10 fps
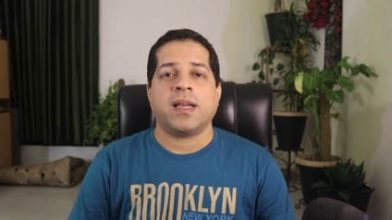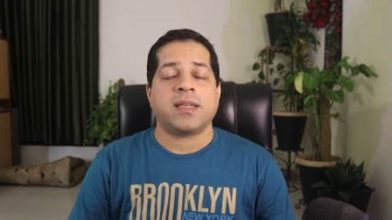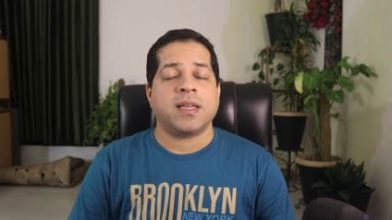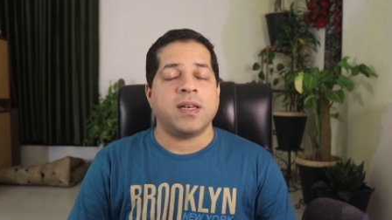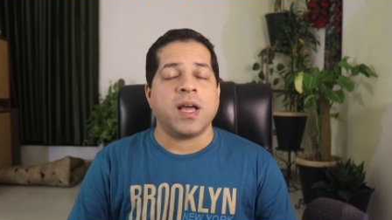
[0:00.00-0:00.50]
I
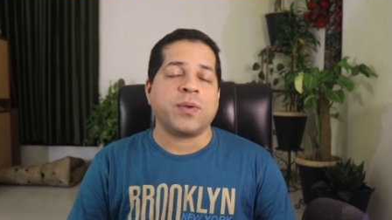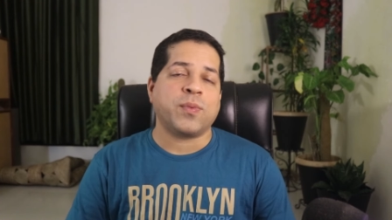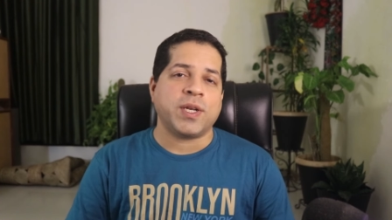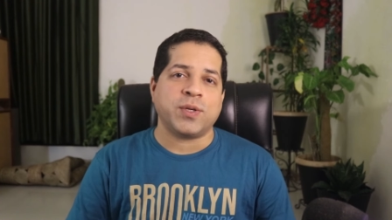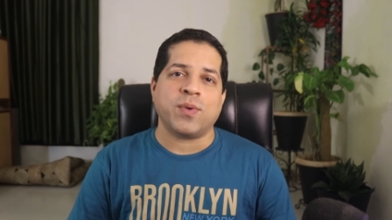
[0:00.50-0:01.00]
cannot
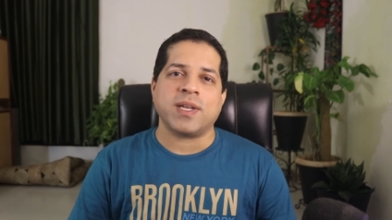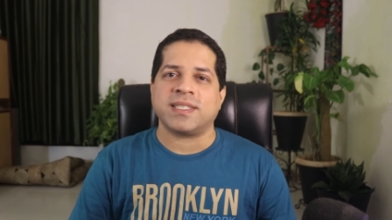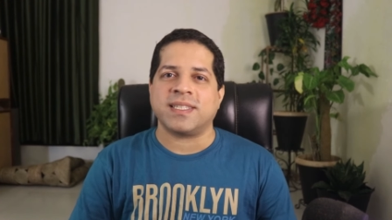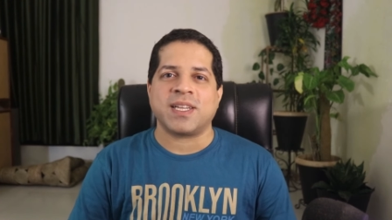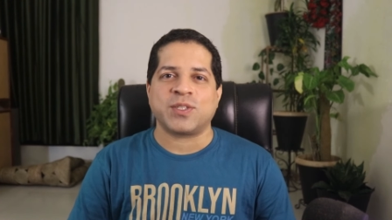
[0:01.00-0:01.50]
wait to watch
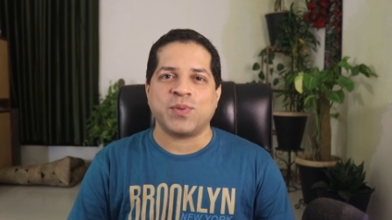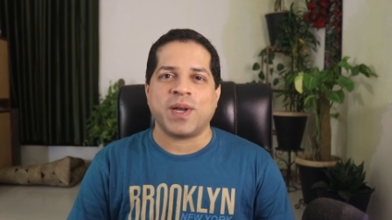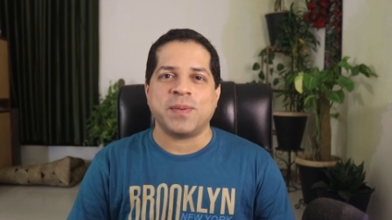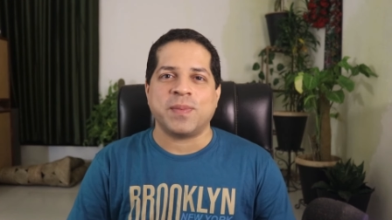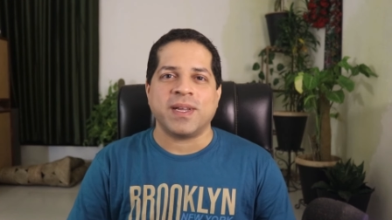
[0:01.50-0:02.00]
the next
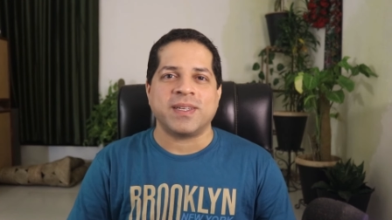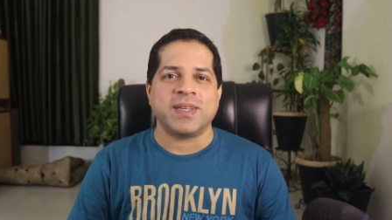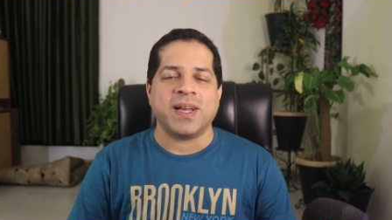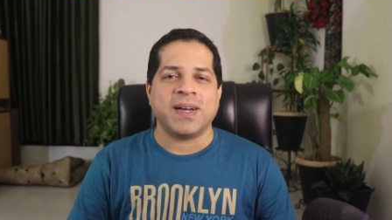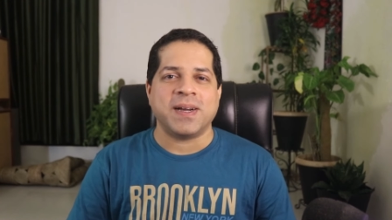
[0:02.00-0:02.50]
one, but
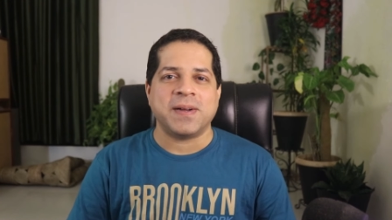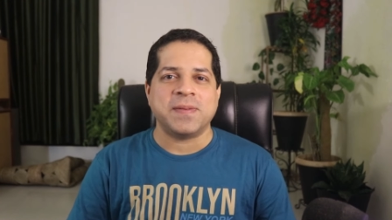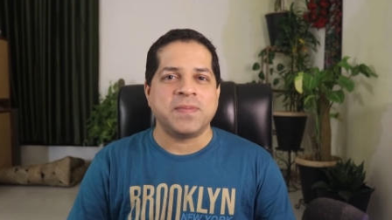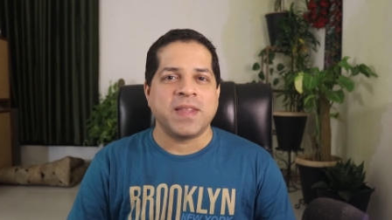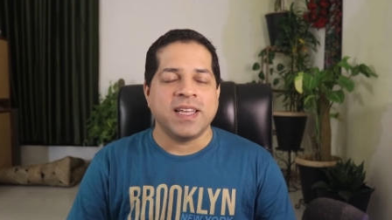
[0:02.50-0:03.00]
uh,
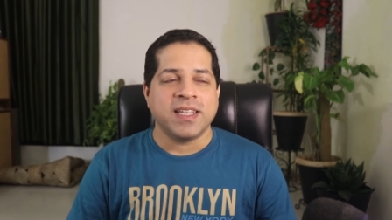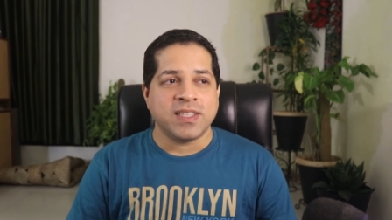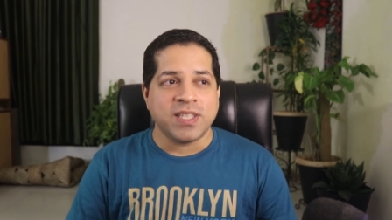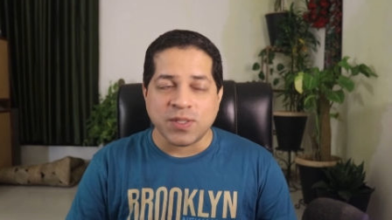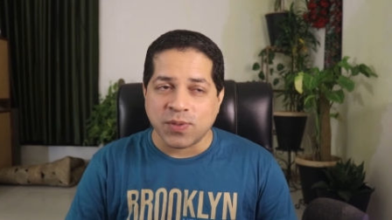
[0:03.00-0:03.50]

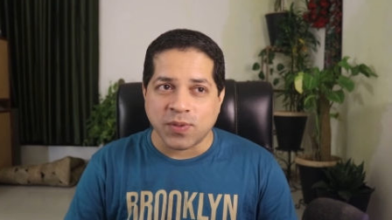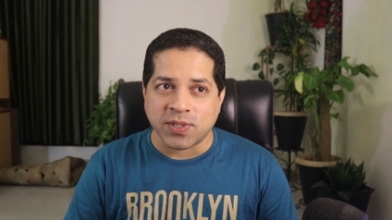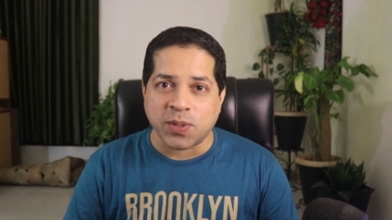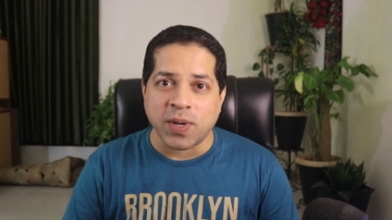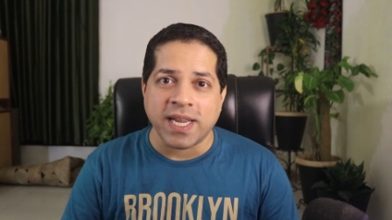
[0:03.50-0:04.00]
this one
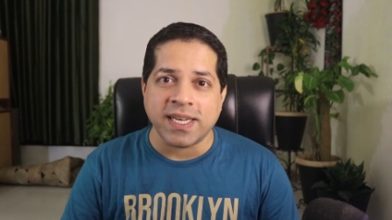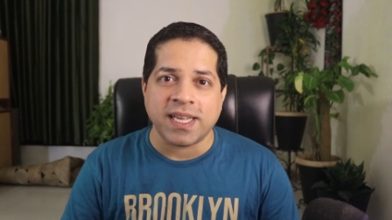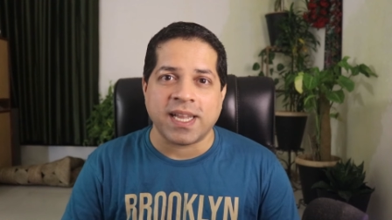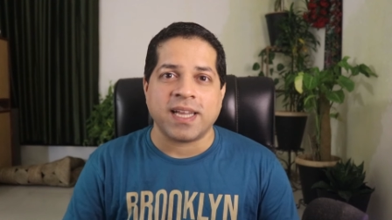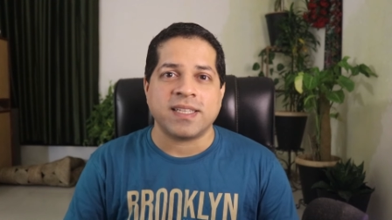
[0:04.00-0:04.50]
was
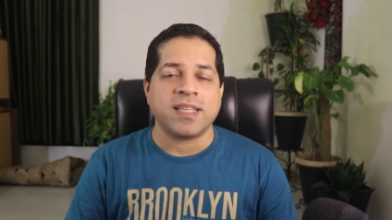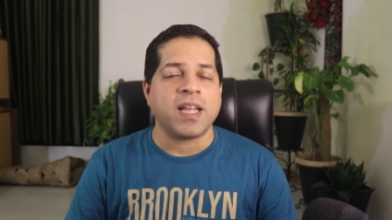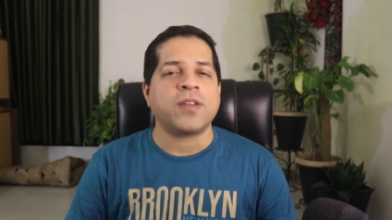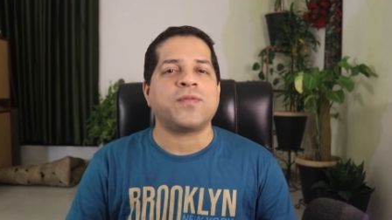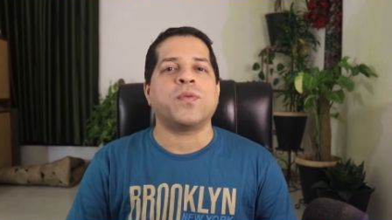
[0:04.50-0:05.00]
great, and
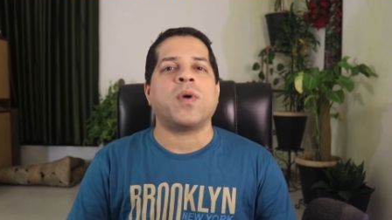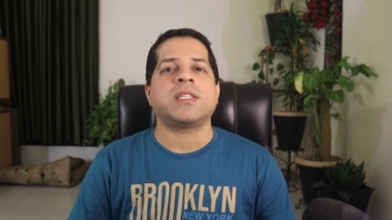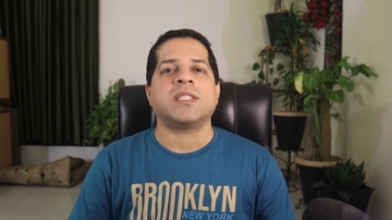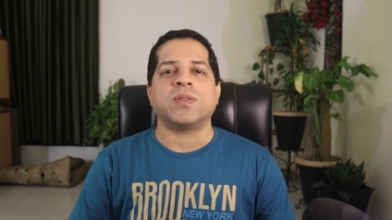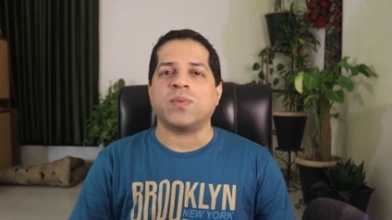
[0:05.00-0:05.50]
thank you for
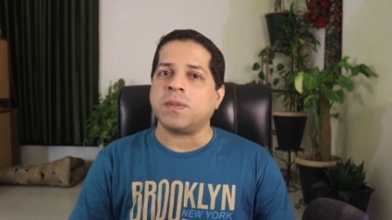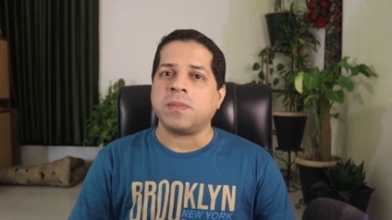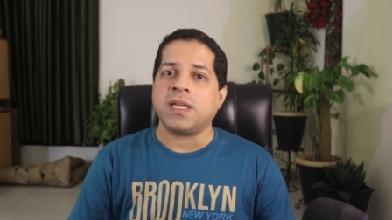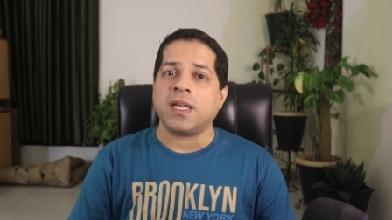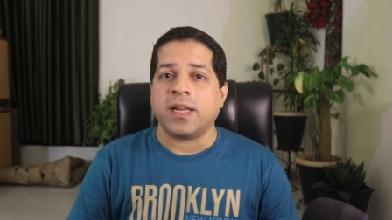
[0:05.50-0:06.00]
watching it with me.